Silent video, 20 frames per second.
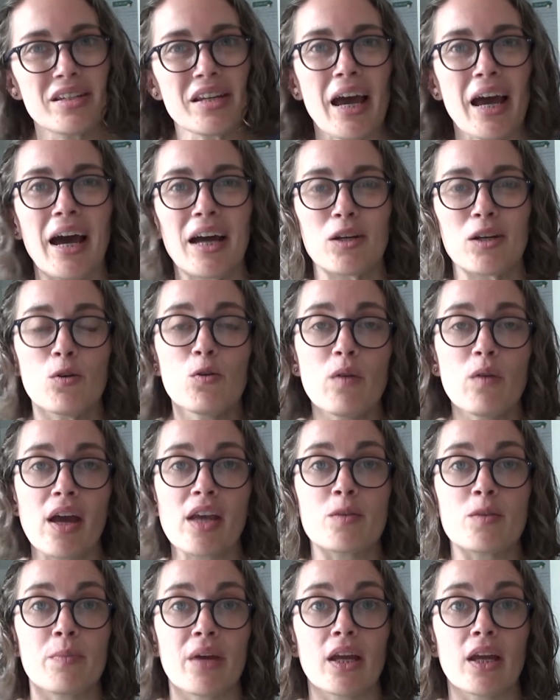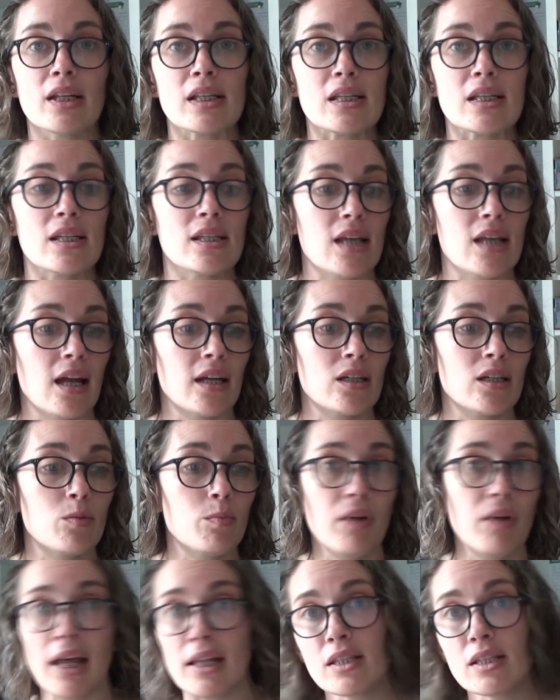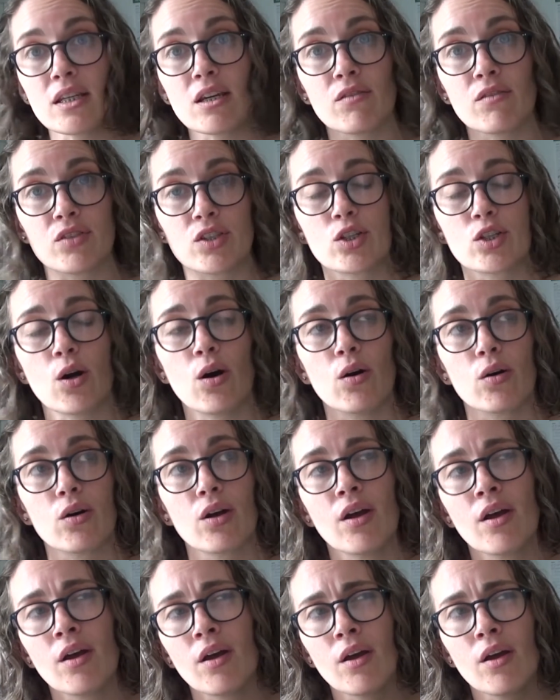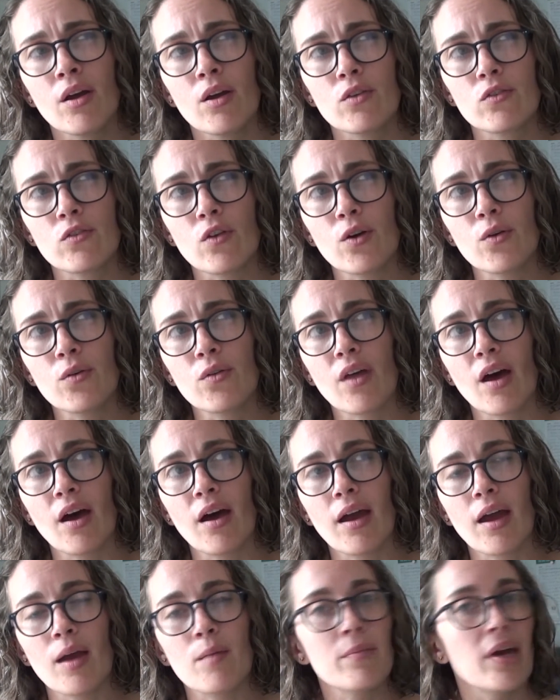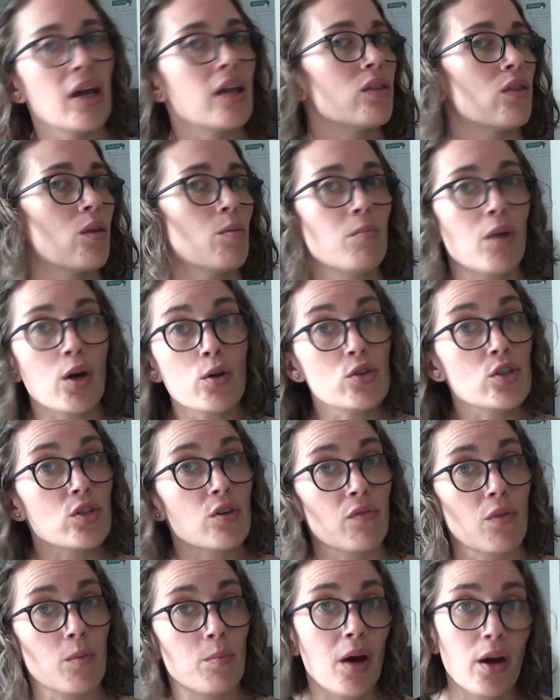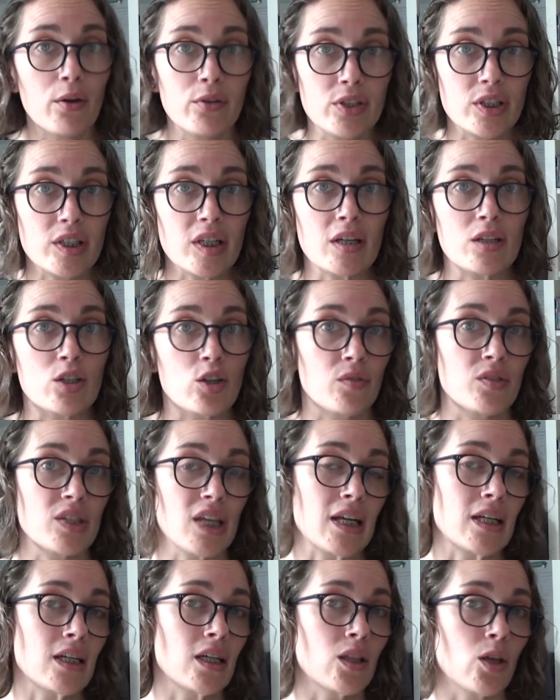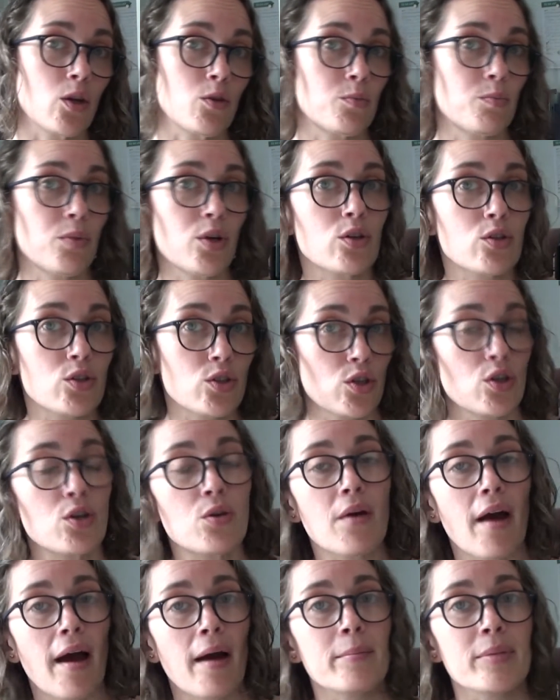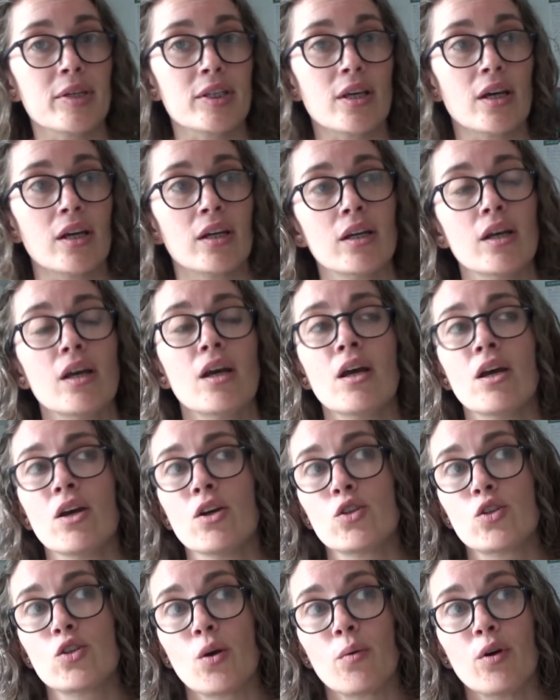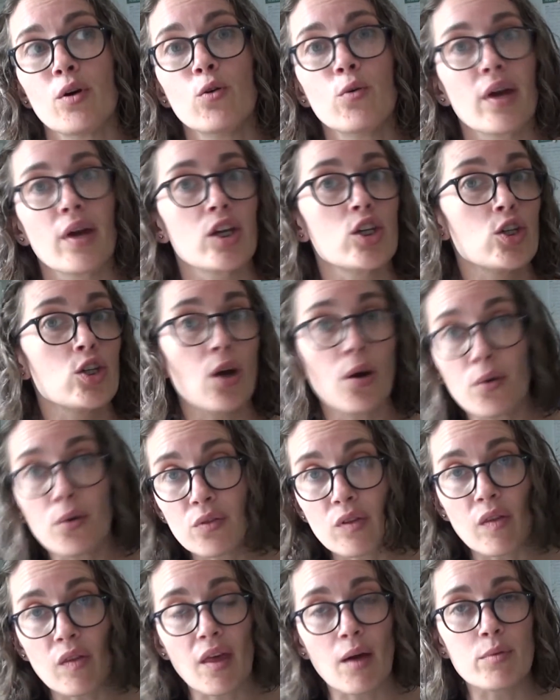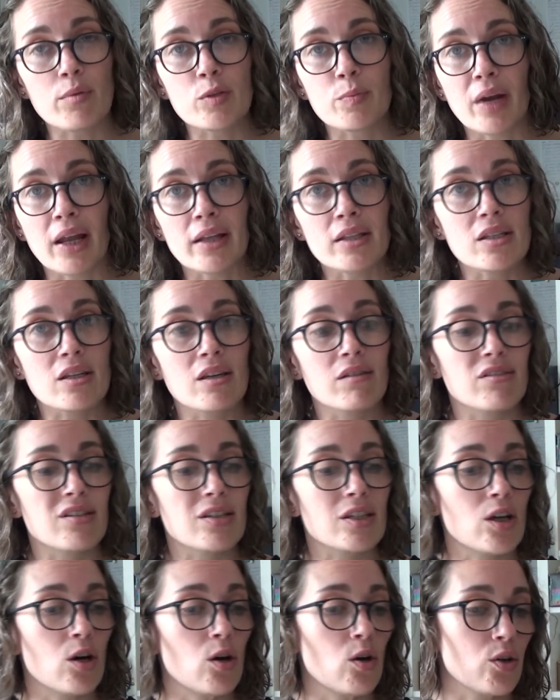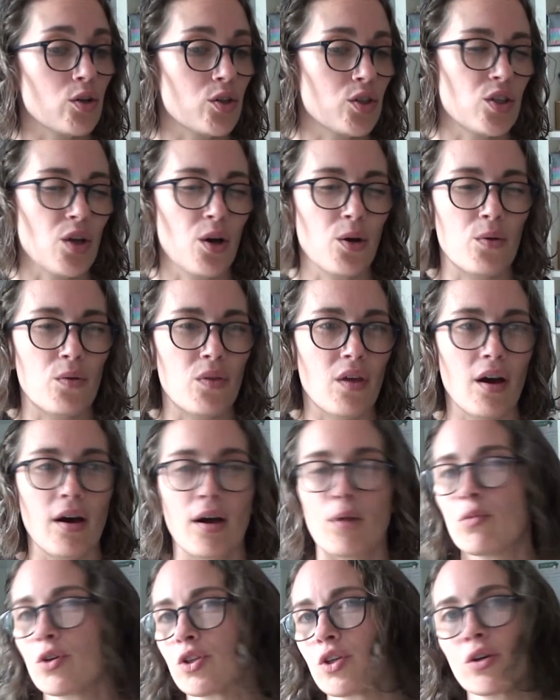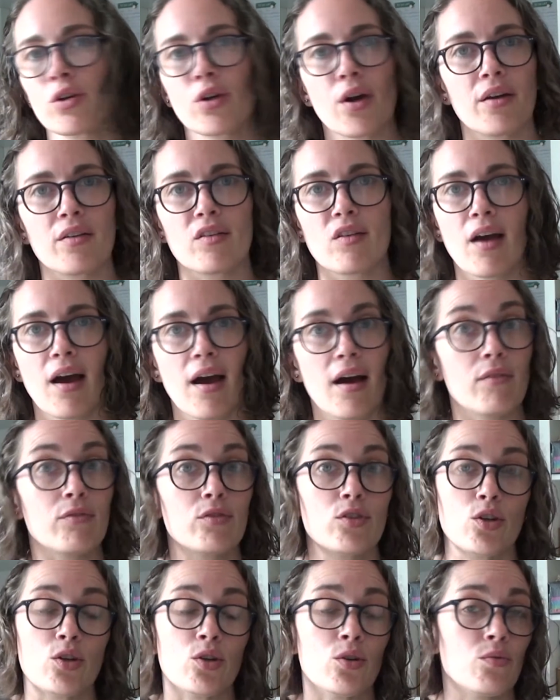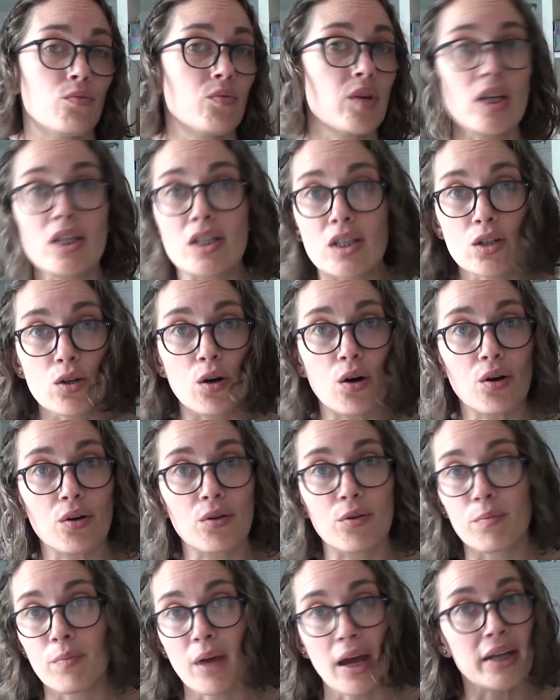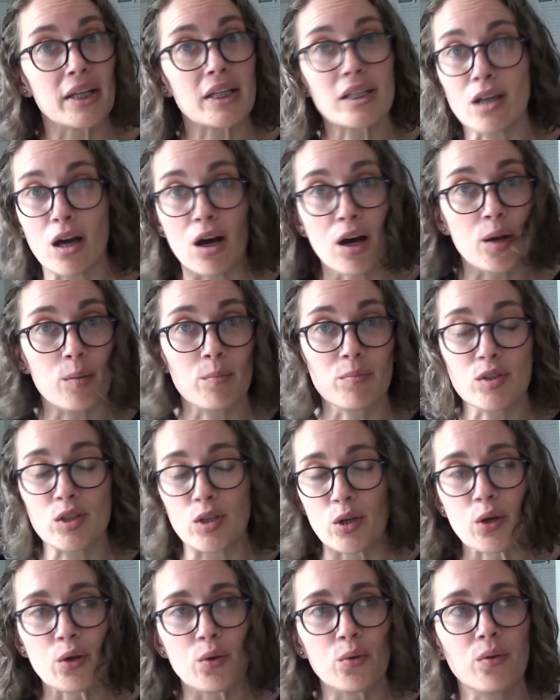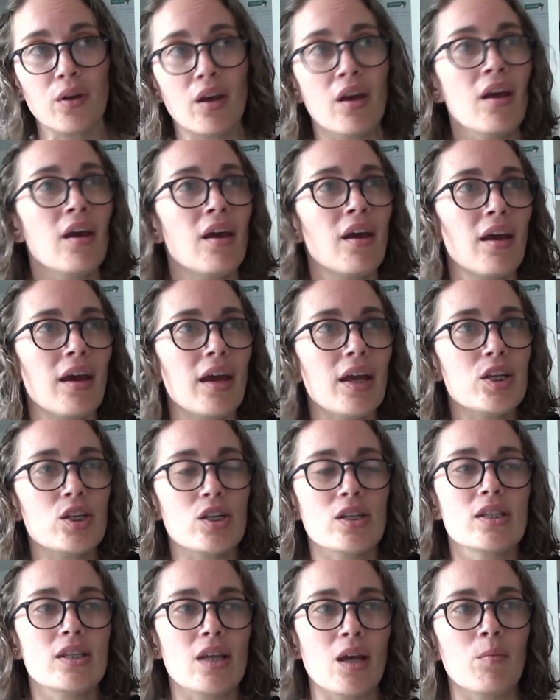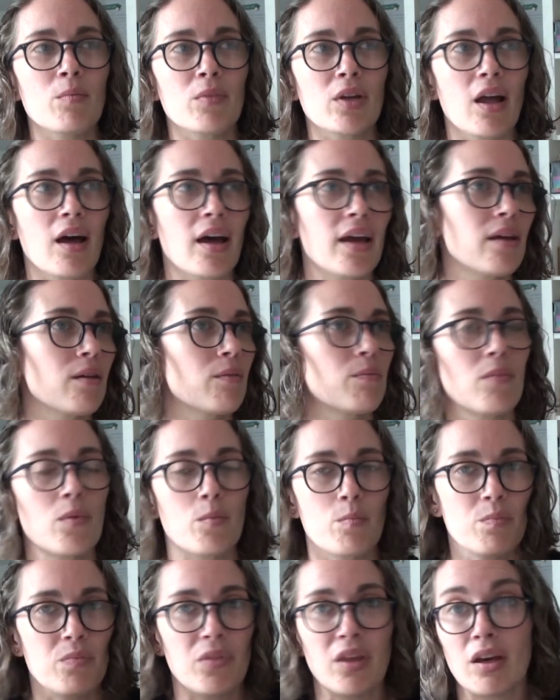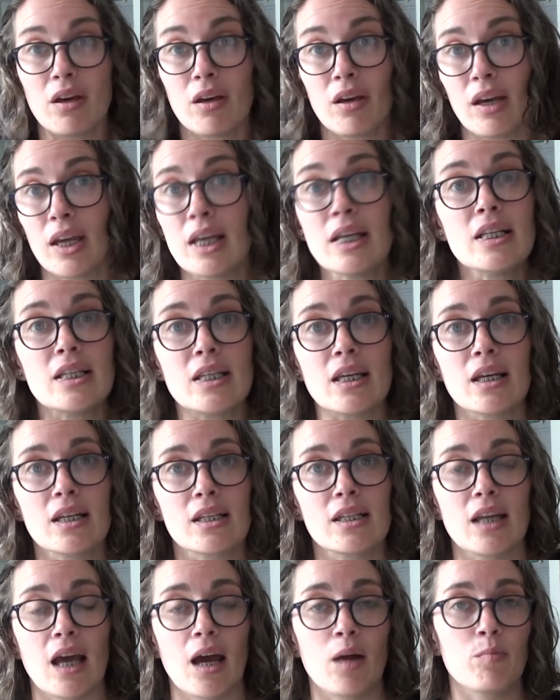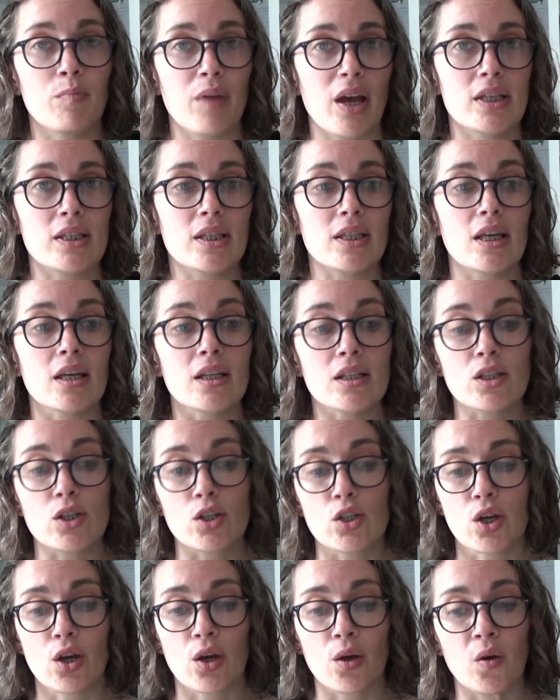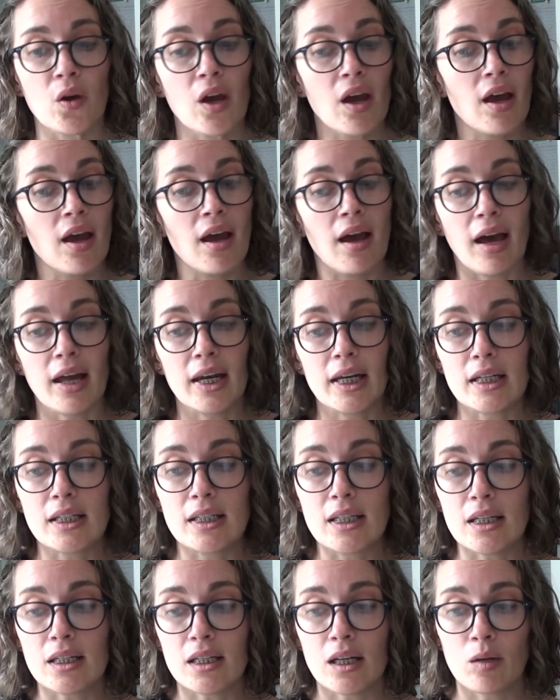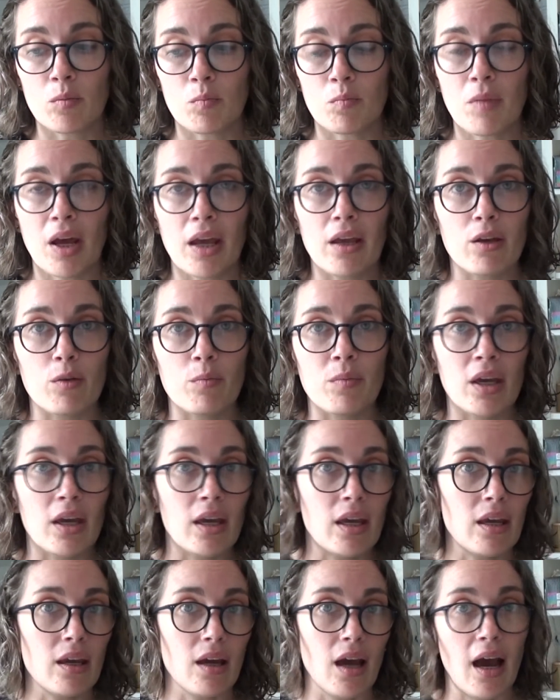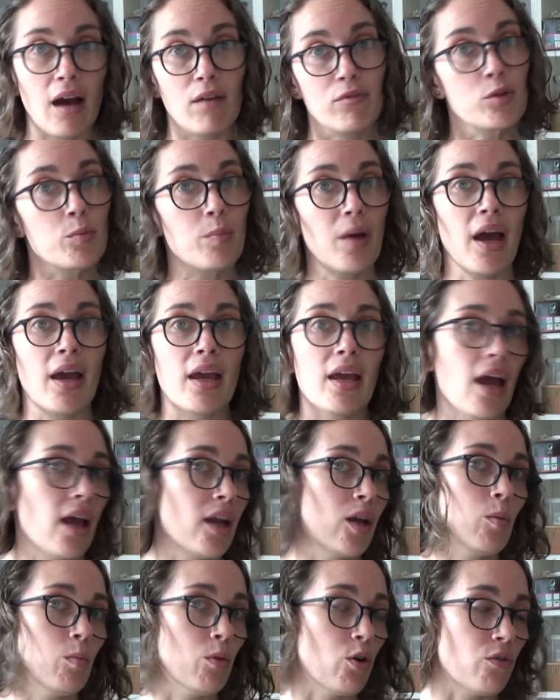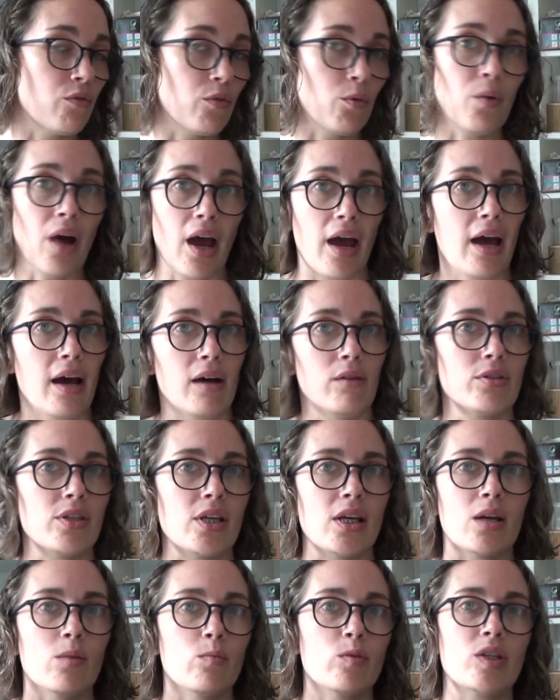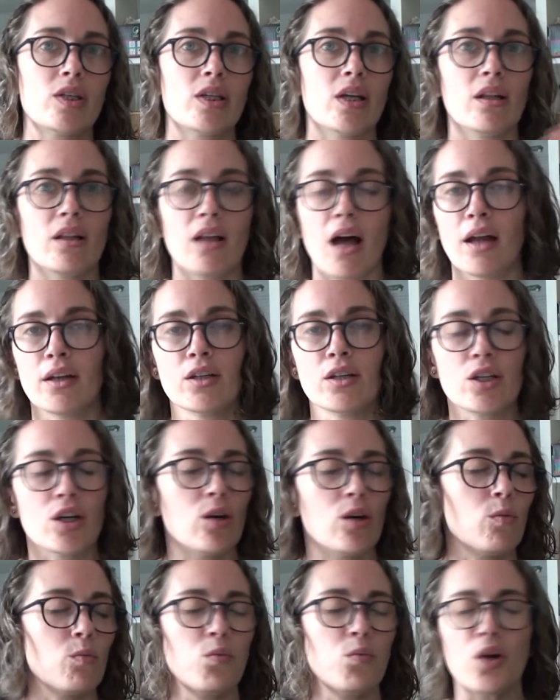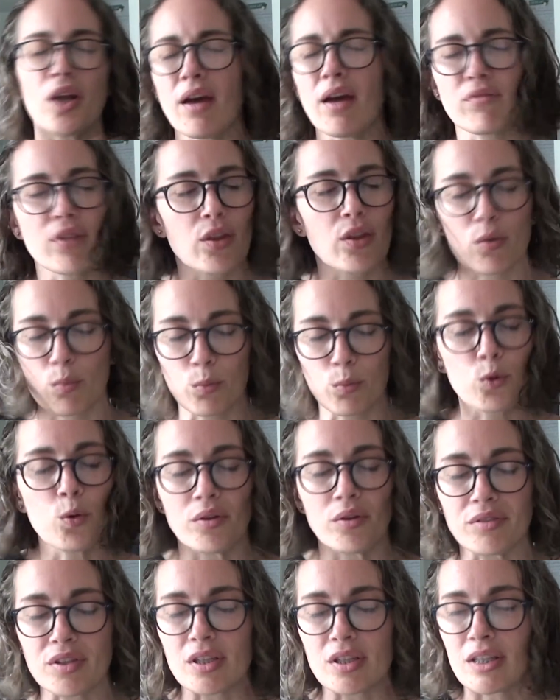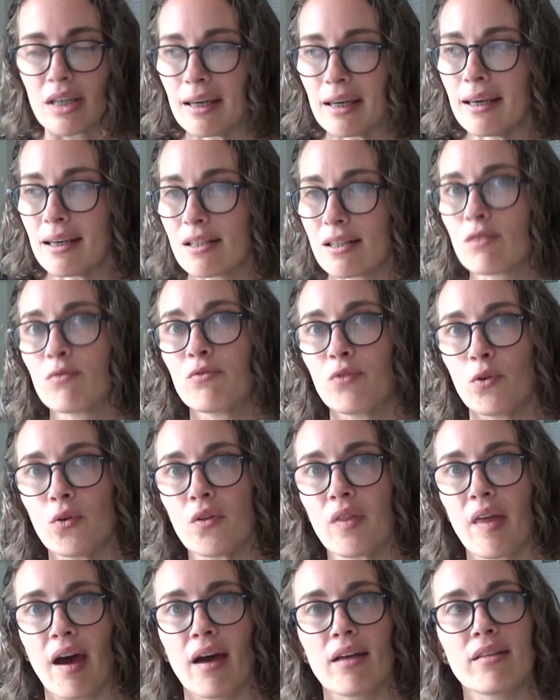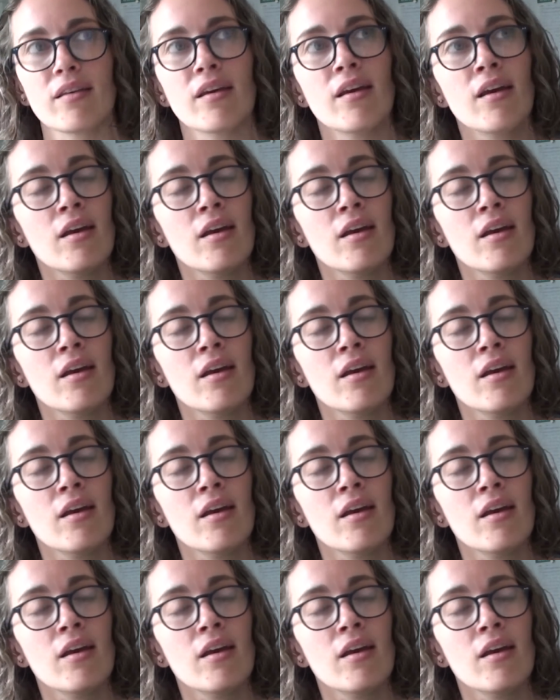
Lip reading: had always been to send plenty of stock so that it made the most of the postage of sending those books to Amazon. So it always showed that there was plenty of stock so that I wasn't going to have to restock anytime soon. It just seemed like the easiest and best thing to do, and it didn't make me have to pay any more for warehousing. It was still under whatever the quantity is for that.